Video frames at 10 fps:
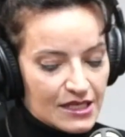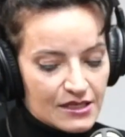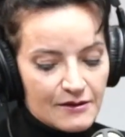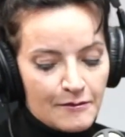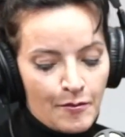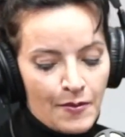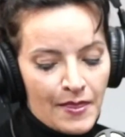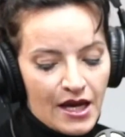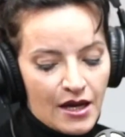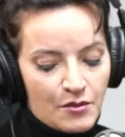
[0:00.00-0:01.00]
that
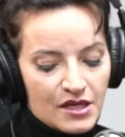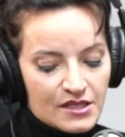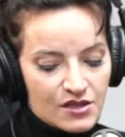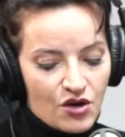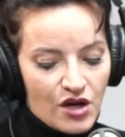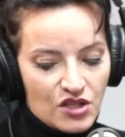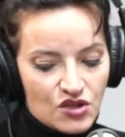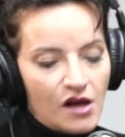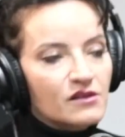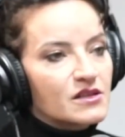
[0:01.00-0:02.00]
um, it's going to
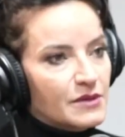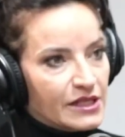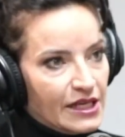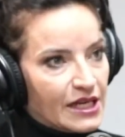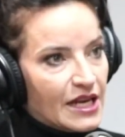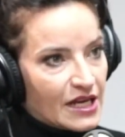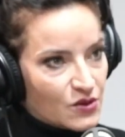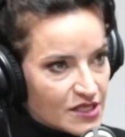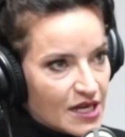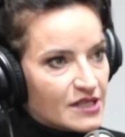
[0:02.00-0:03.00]
ultimately connect with
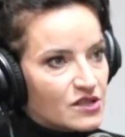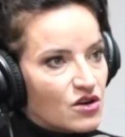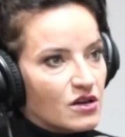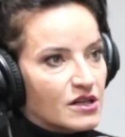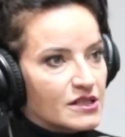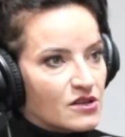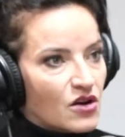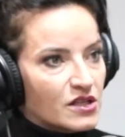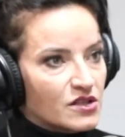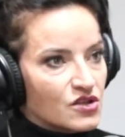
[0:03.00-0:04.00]
SASCOC, it's going
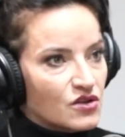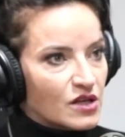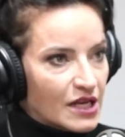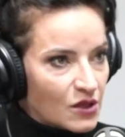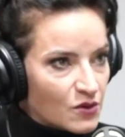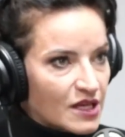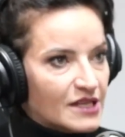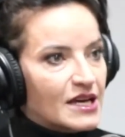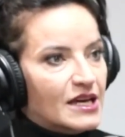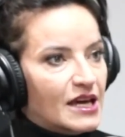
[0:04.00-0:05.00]
to connect with
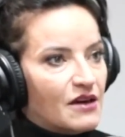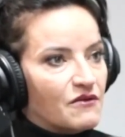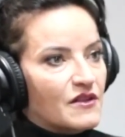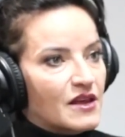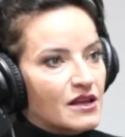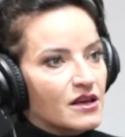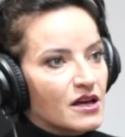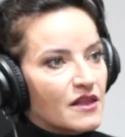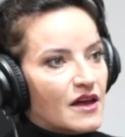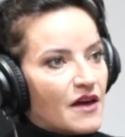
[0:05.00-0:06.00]
SAEF, and then the
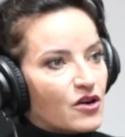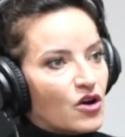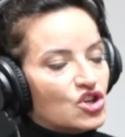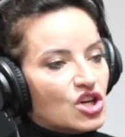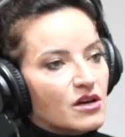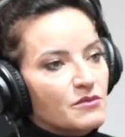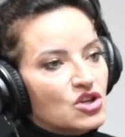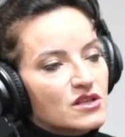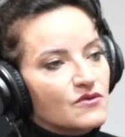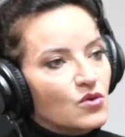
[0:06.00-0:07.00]
other coaching commissions
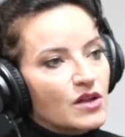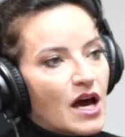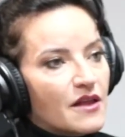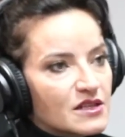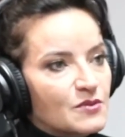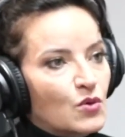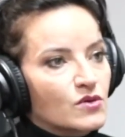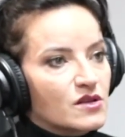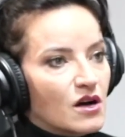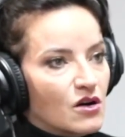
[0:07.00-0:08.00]
for all the other sports
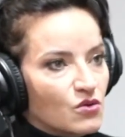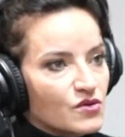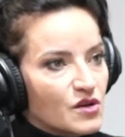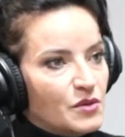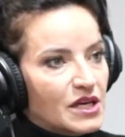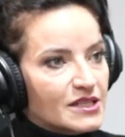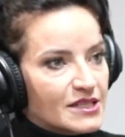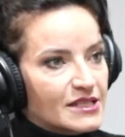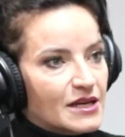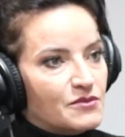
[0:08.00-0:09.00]
are also being set
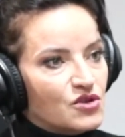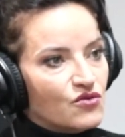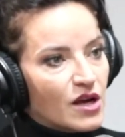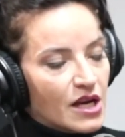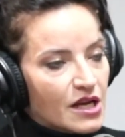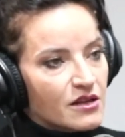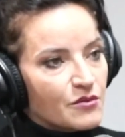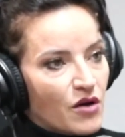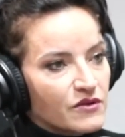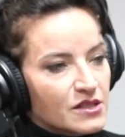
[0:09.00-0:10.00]
up to run under the
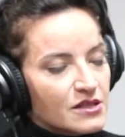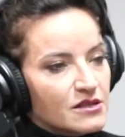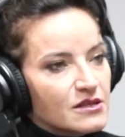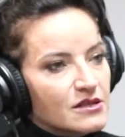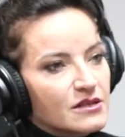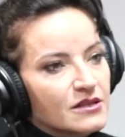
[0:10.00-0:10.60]
provinces